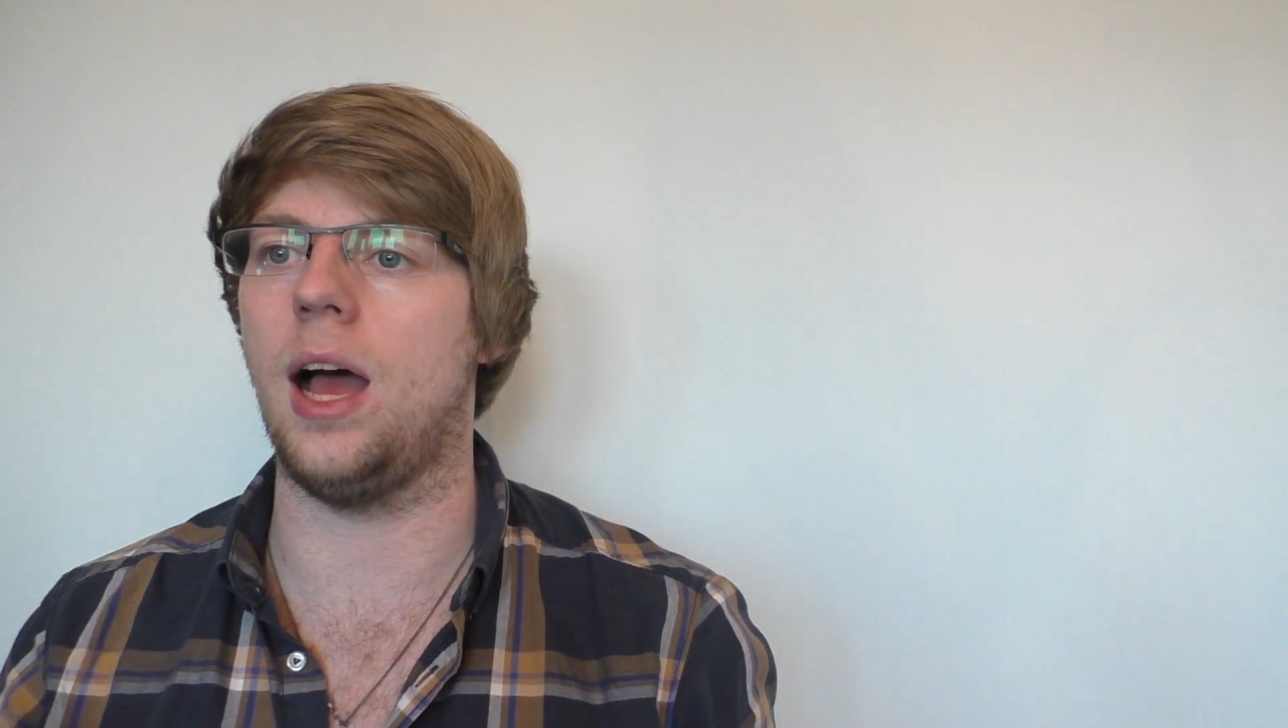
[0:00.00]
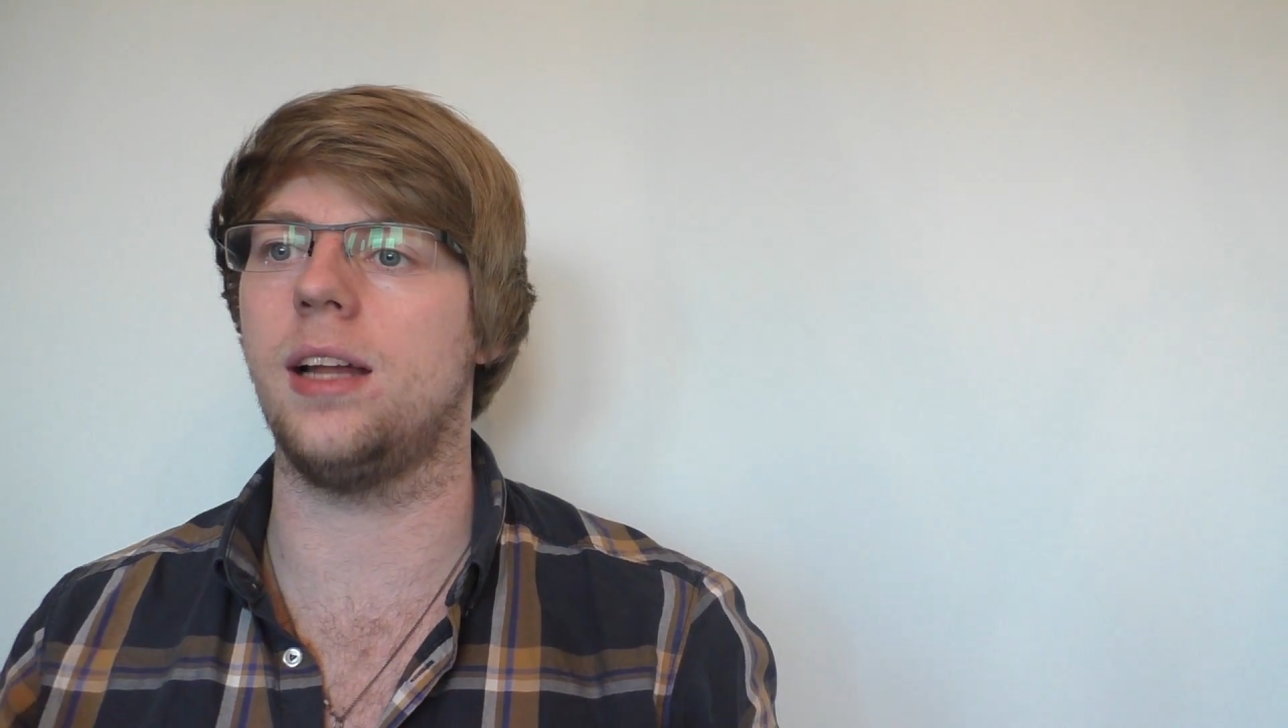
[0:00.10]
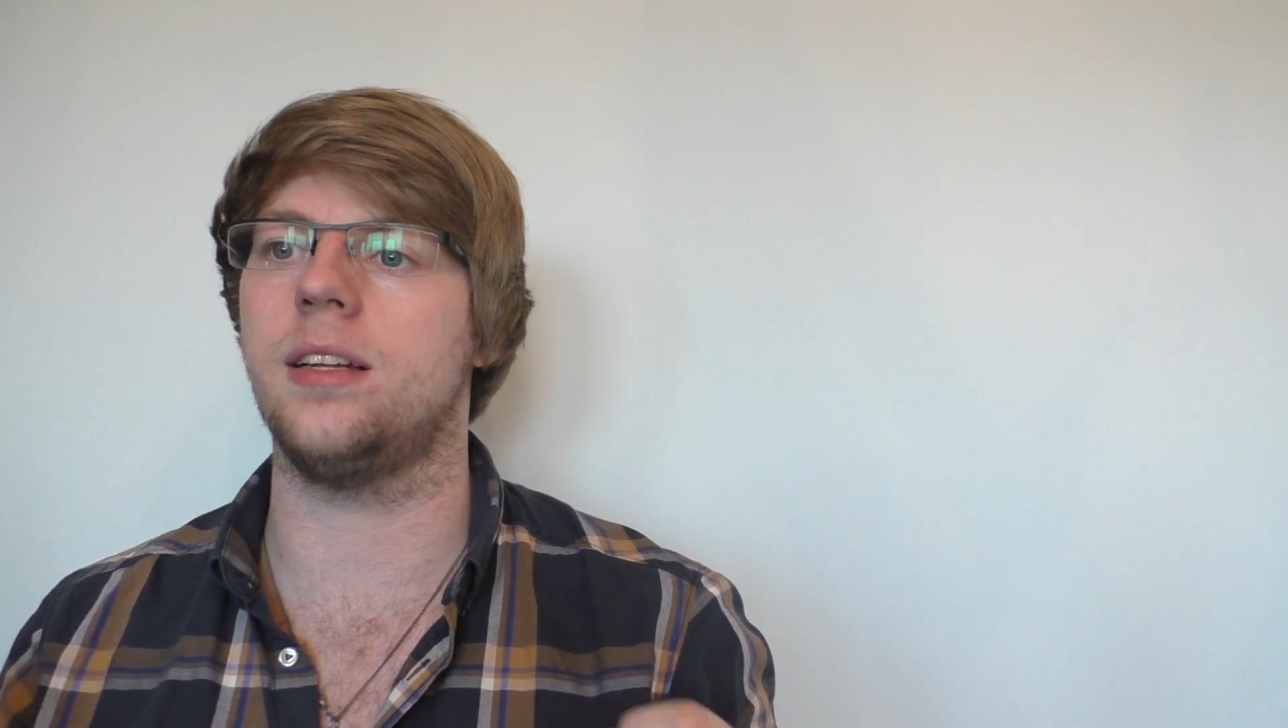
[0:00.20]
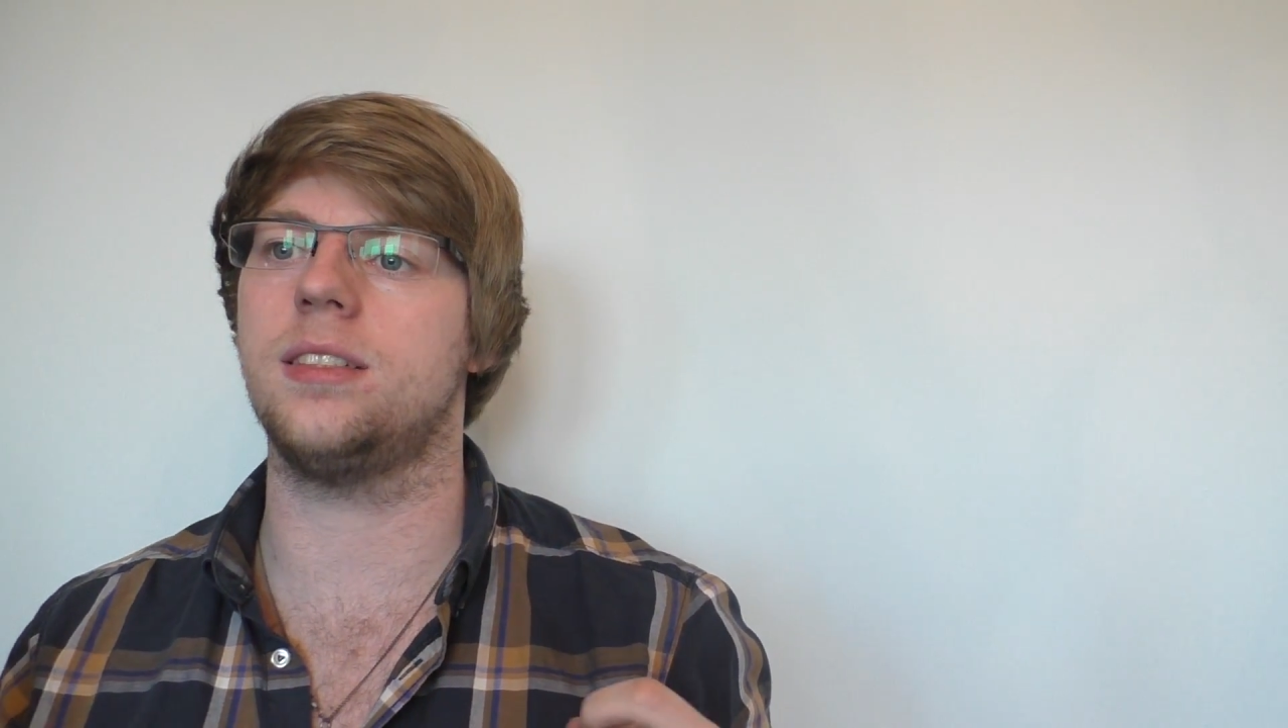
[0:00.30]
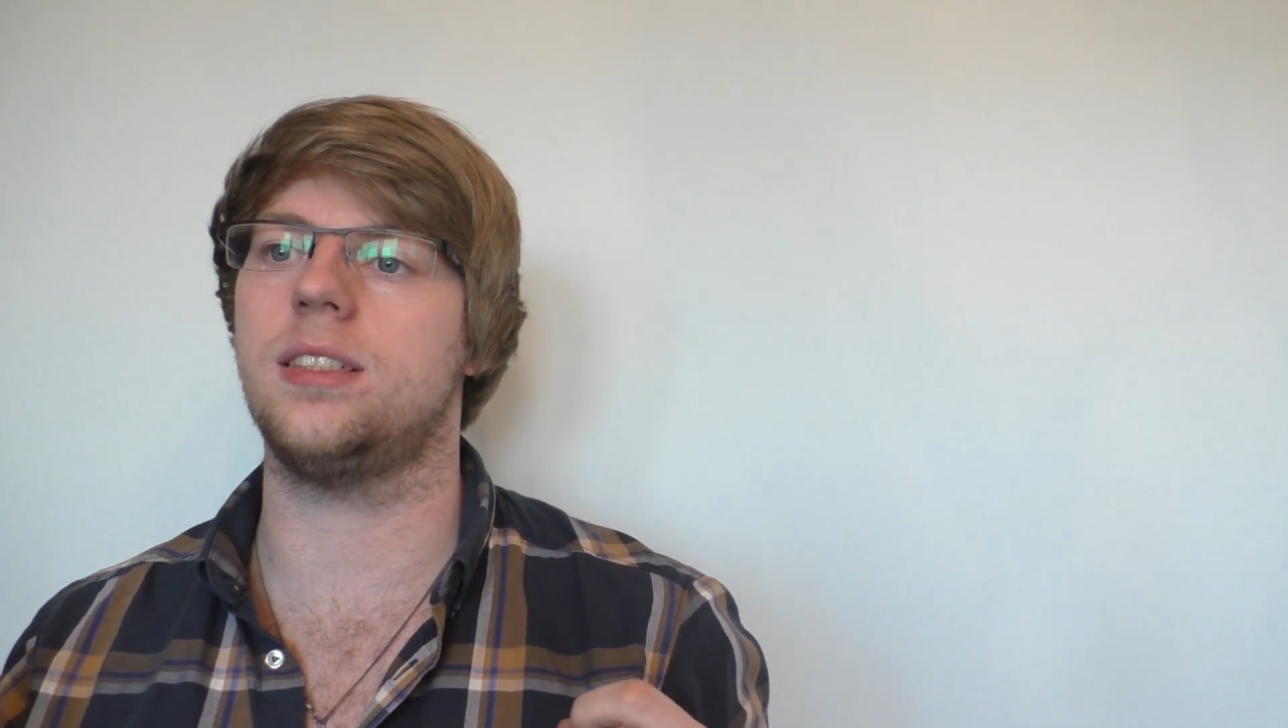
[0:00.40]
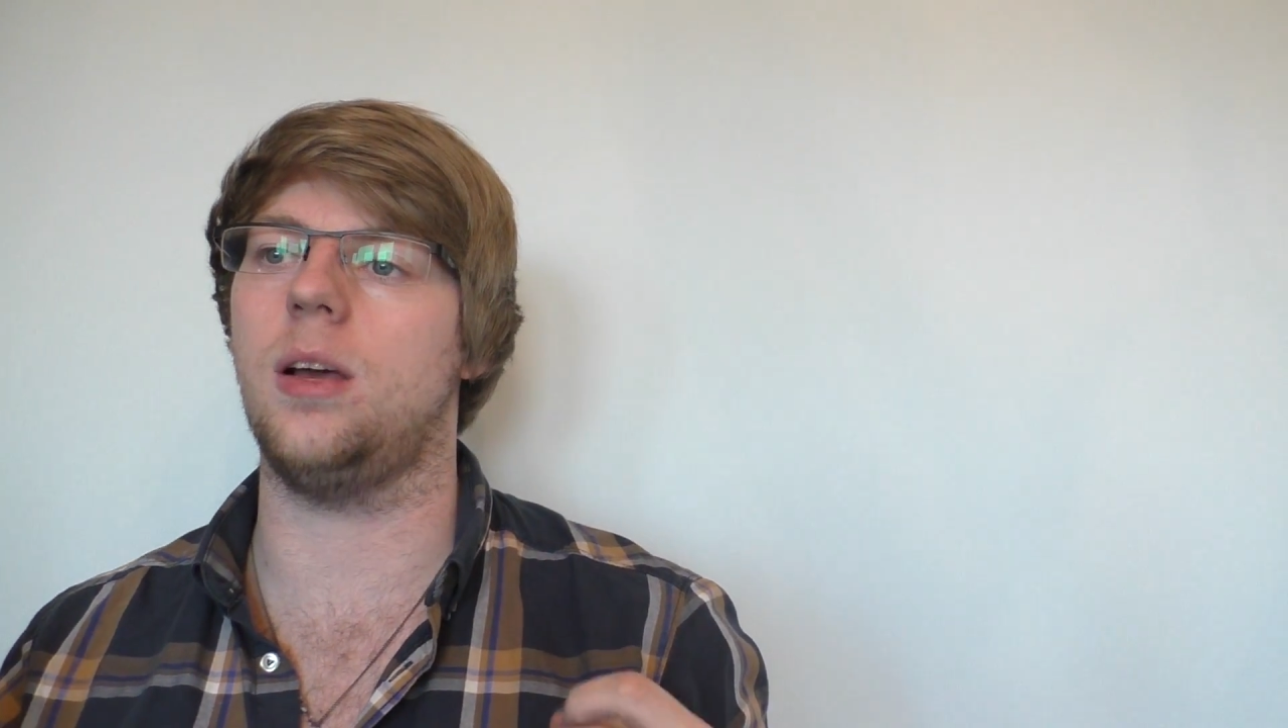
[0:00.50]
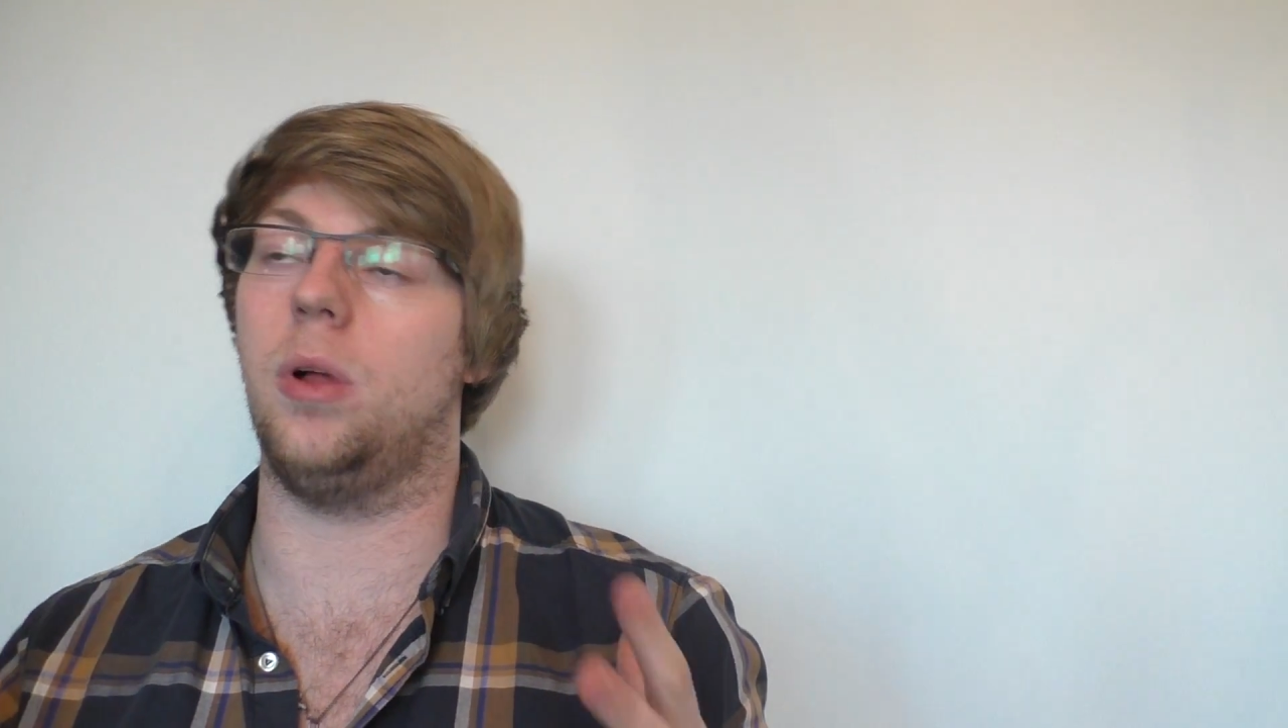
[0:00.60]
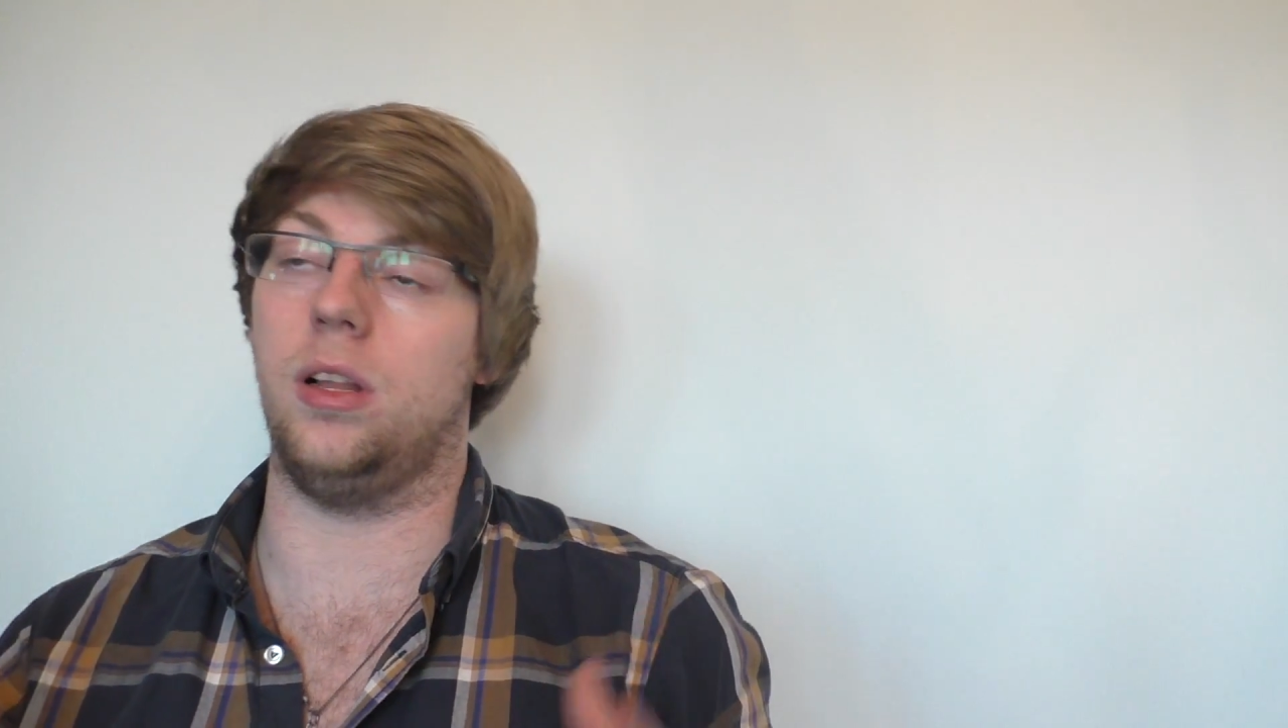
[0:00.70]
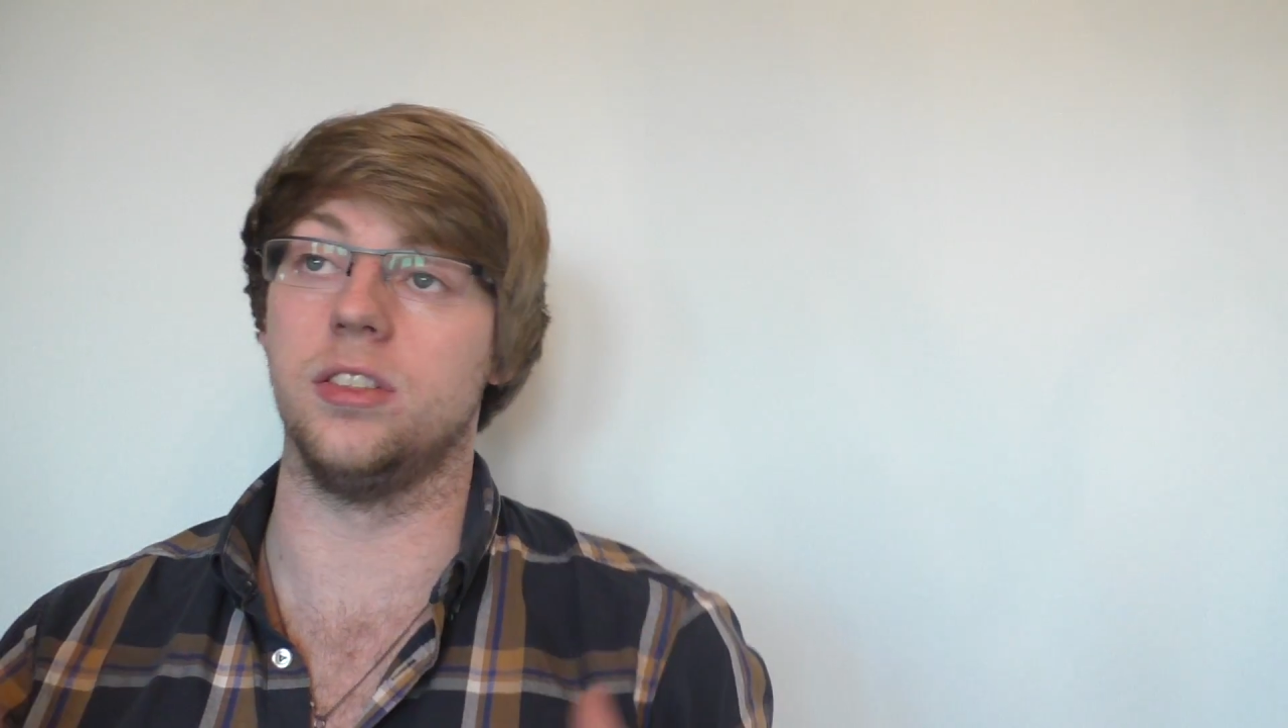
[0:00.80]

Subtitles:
and well,